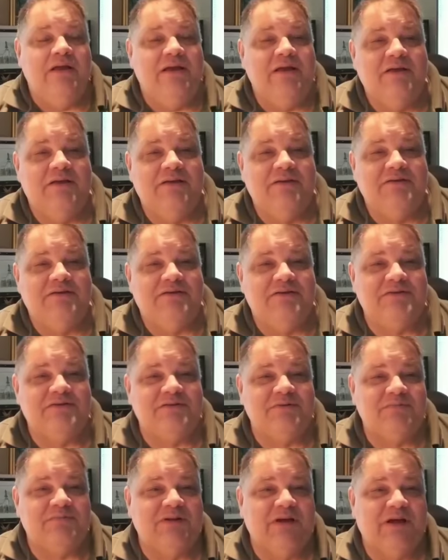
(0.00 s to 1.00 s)
And
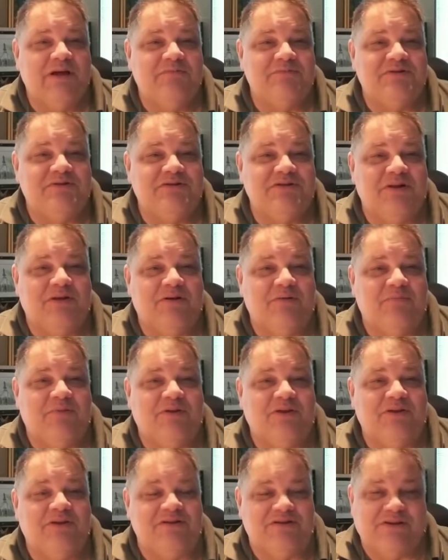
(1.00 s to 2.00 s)
sometimes
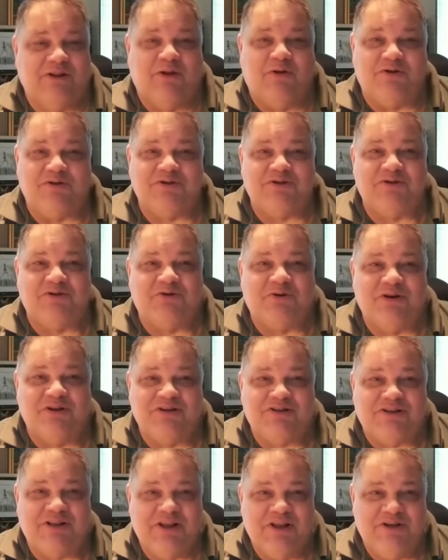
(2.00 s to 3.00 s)
something is lost in
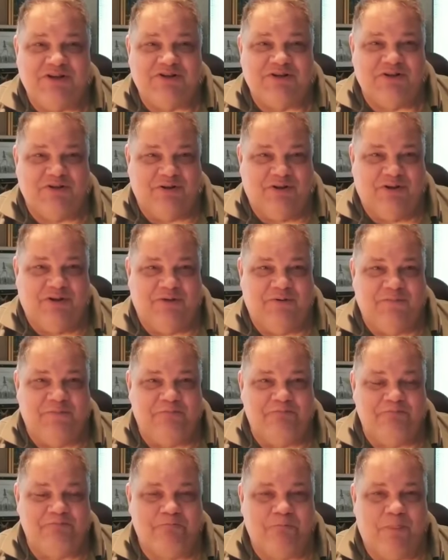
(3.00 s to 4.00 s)
translation, though.
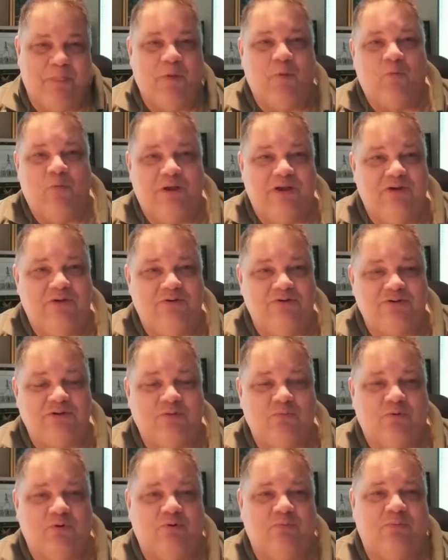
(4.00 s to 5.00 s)
We use the
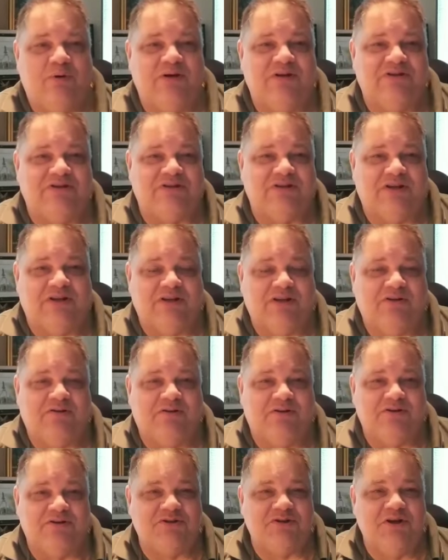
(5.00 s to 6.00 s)
word peace in
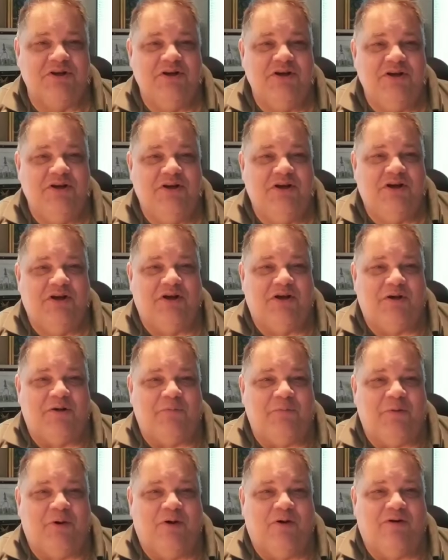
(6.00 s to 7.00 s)
English
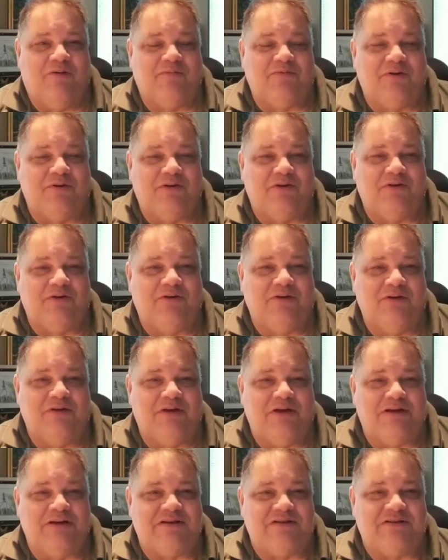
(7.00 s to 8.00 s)
um, often
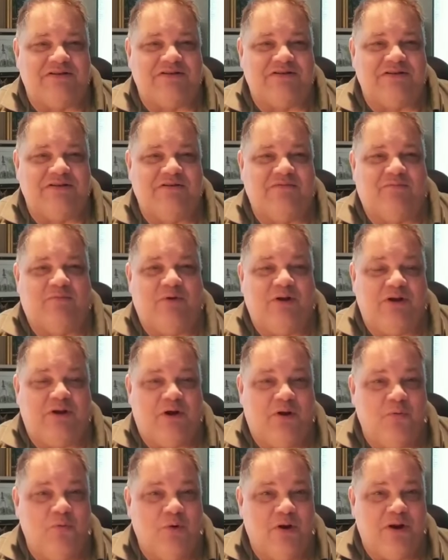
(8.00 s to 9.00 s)
as if we
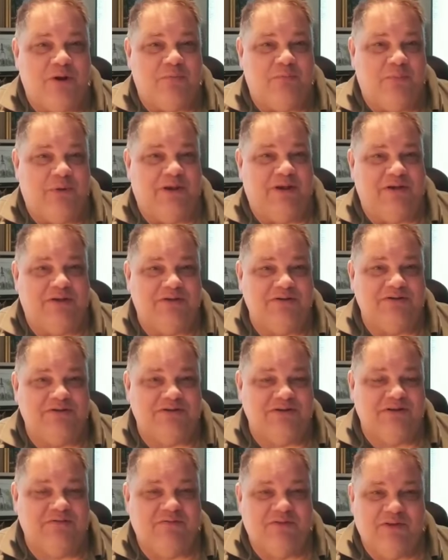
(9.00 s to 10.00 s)
know what it means,
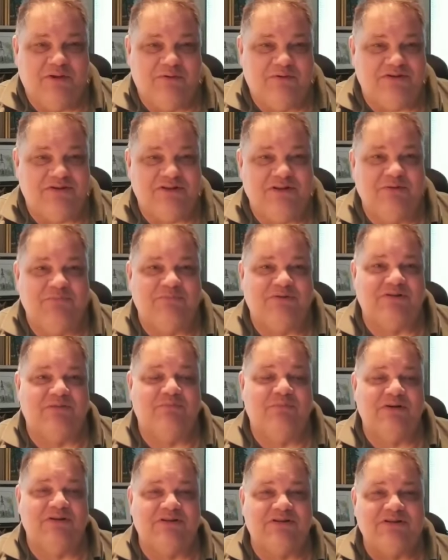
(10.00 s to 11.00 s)
even though it seems to
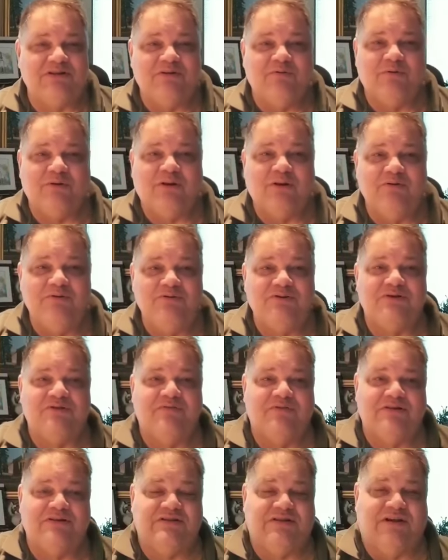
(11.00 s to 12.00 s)
be so
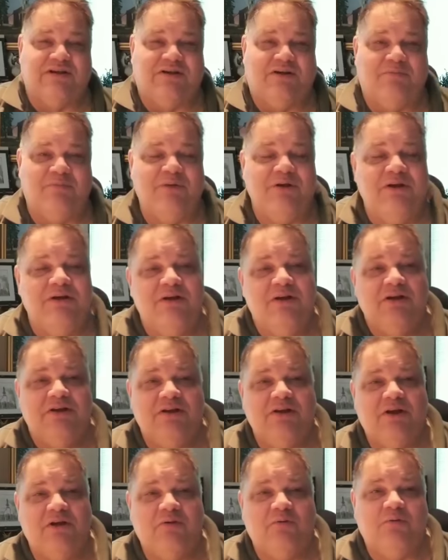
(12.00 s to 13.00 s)
elusive at time,
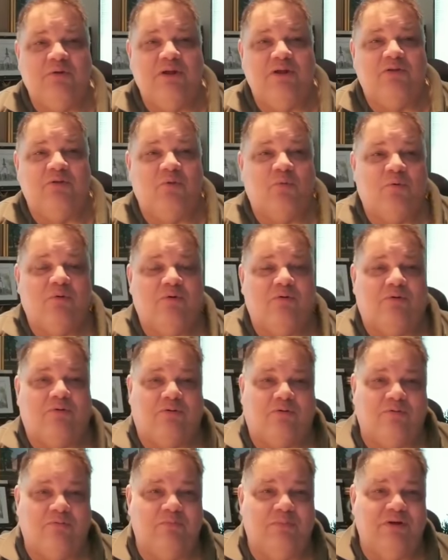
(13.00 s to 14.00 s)
not only in the
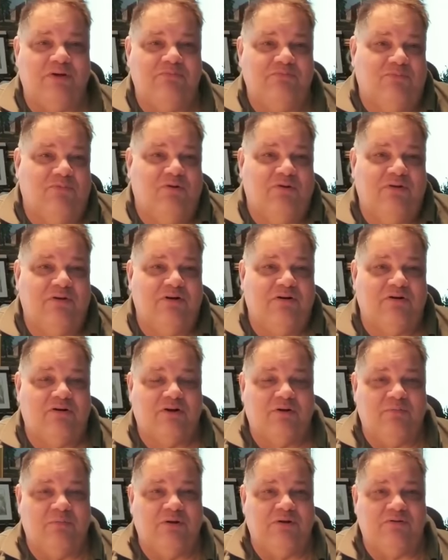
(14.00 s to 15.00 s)
world, but within our
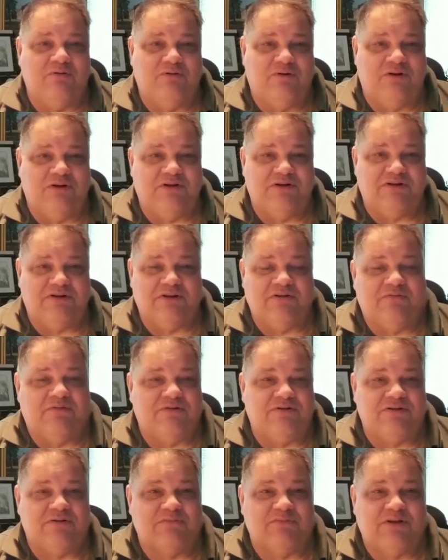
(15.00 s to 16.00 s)
communities,
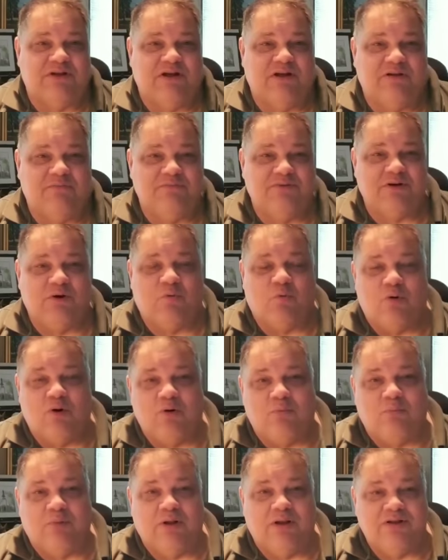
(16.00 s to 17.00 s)
even sometimes our
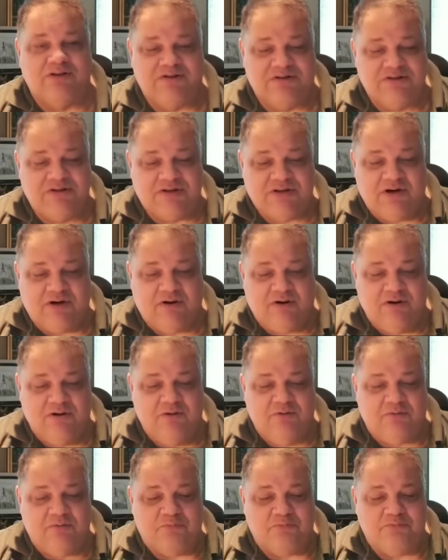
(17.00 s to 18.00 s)
workplaces and our
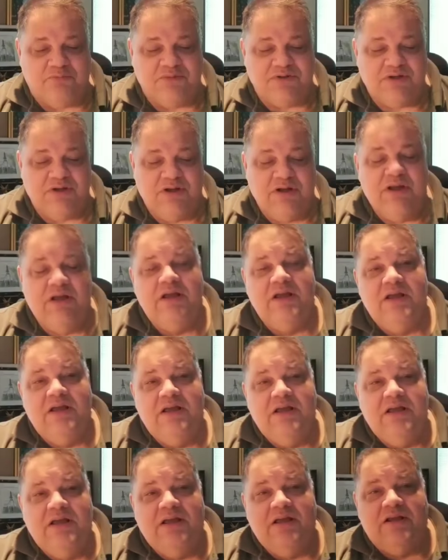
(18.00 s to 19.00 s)
homes.
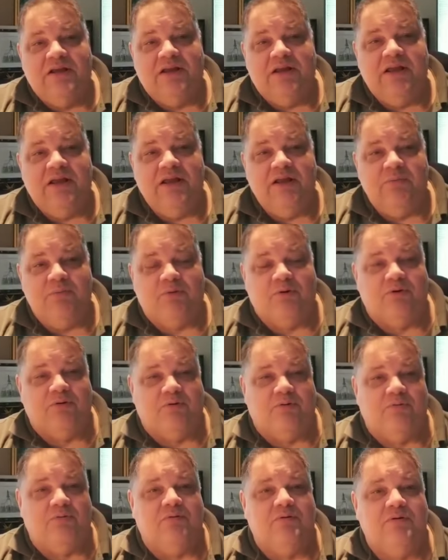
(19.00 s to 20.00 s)
In
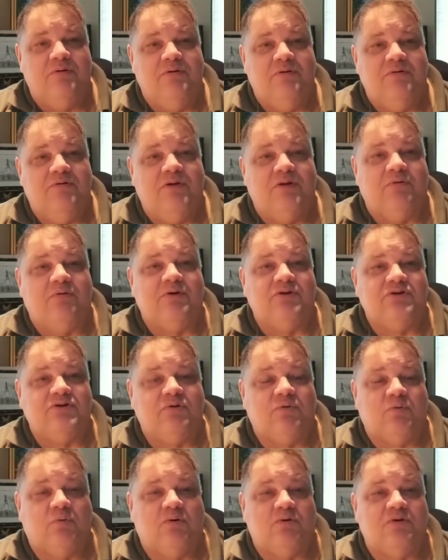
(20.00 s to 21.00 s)
Hebrew, the
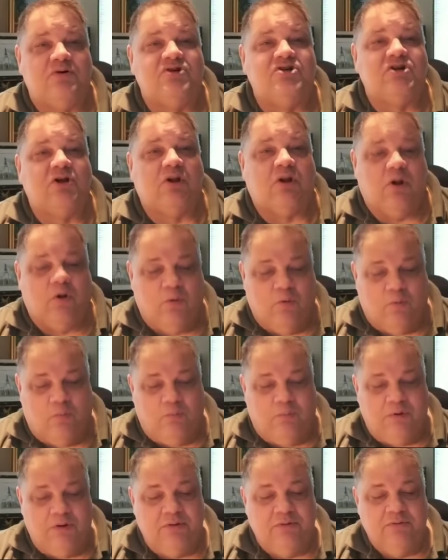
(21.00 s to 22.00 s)
original word
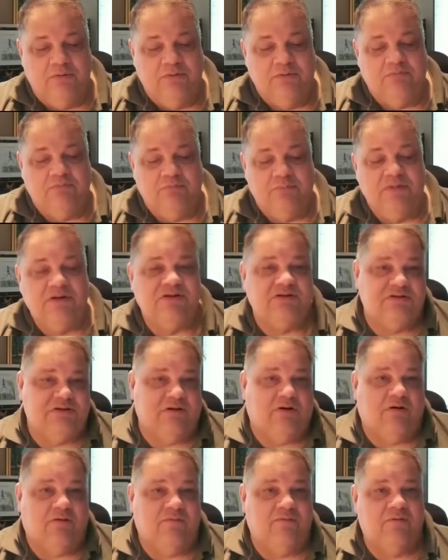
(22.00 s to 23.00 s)
shalom is
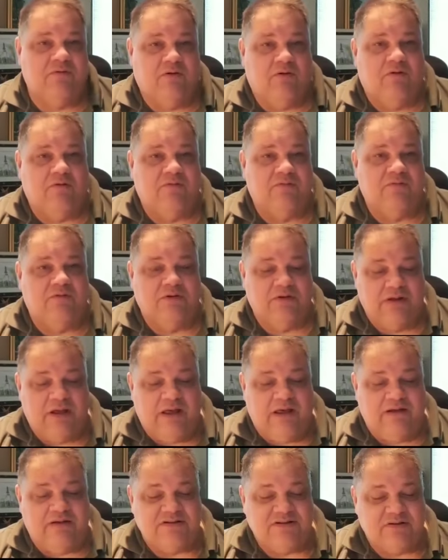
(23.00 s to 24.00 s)
offered off
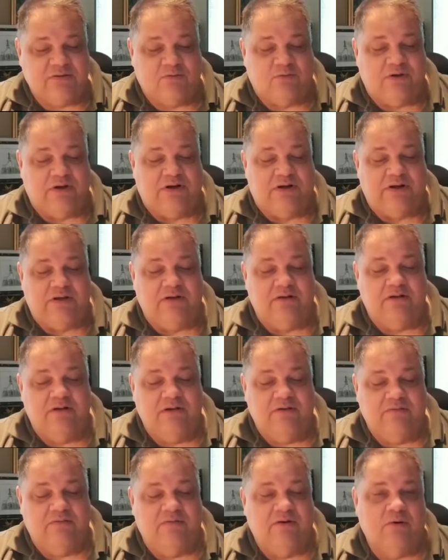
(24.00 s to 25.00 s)
as a greeting
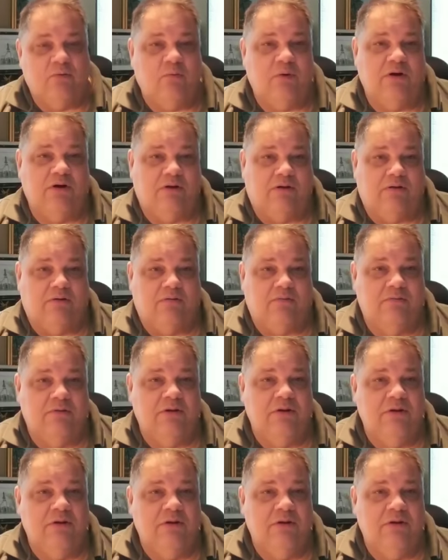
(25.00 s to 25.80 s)
and farewell,